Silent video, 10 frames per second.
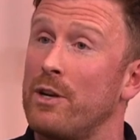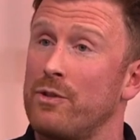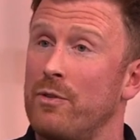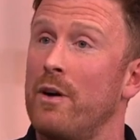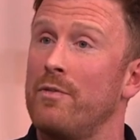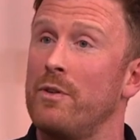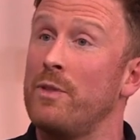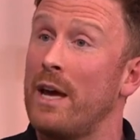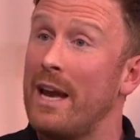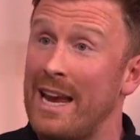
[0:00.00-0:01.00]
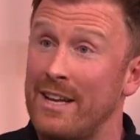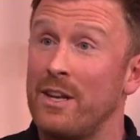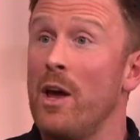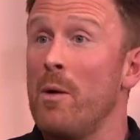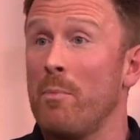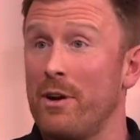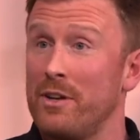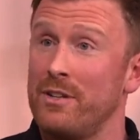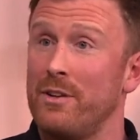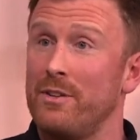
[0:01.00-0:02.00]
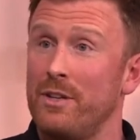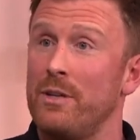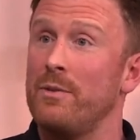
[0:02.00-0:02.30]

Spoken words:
off you, that is personal to you,